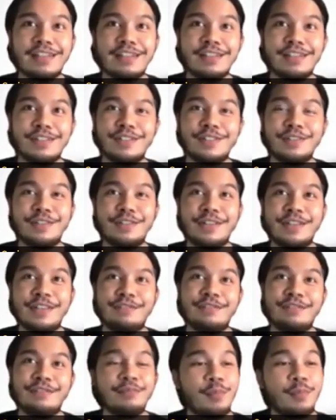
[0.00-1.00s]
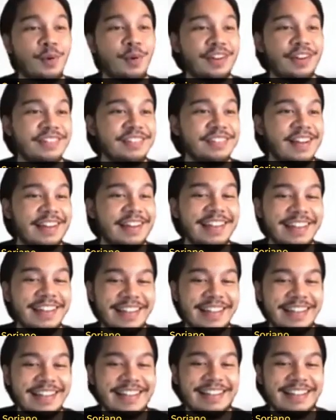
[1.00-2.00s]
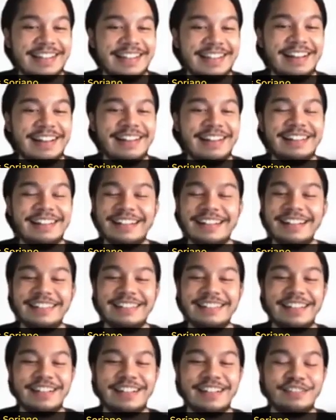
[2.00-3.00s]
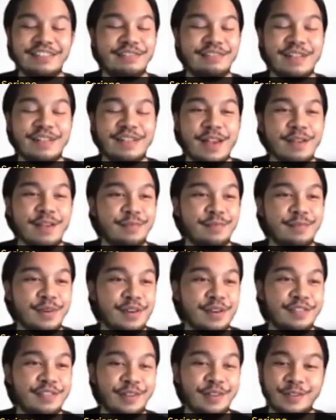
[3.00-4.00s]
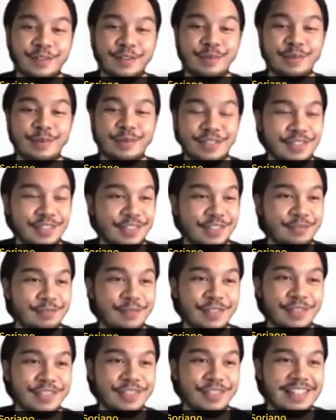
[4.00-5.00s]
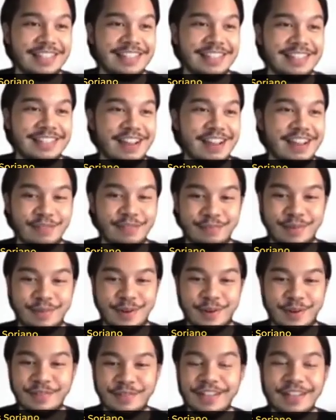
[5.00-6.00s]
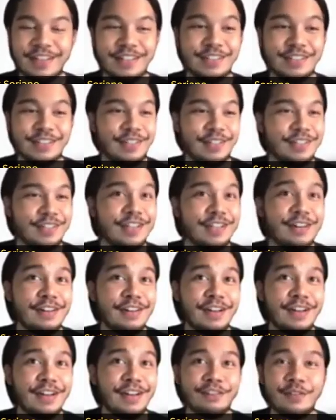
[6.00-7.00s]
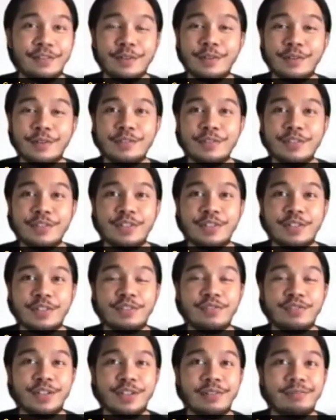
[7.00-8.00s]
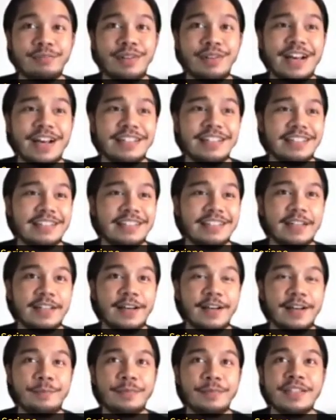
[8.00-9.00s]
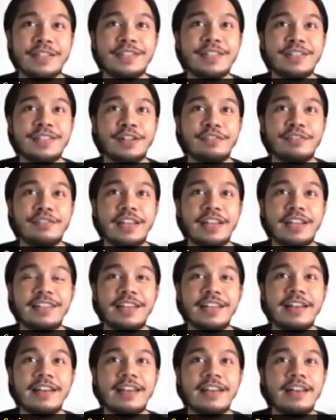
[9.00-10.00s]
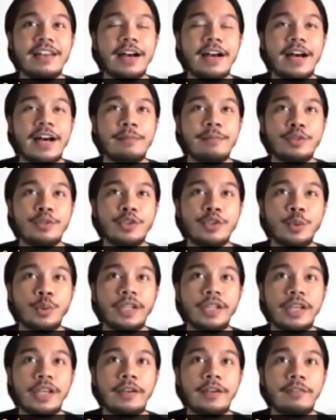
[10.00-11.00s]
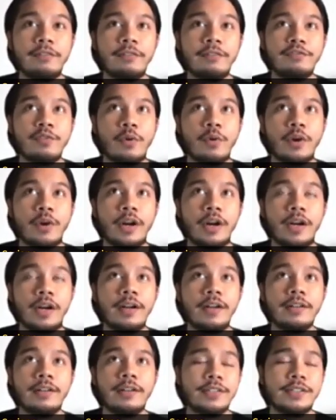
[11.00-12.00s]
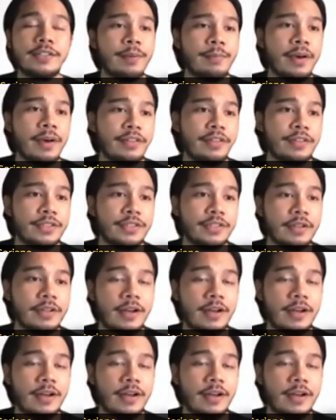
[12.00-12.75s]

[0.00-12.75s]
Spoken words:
you're even more unlocking a lot of pro photos once you get the Canva Pro. So that's a lot of photos to use for your brand, and instead of like shooting for some other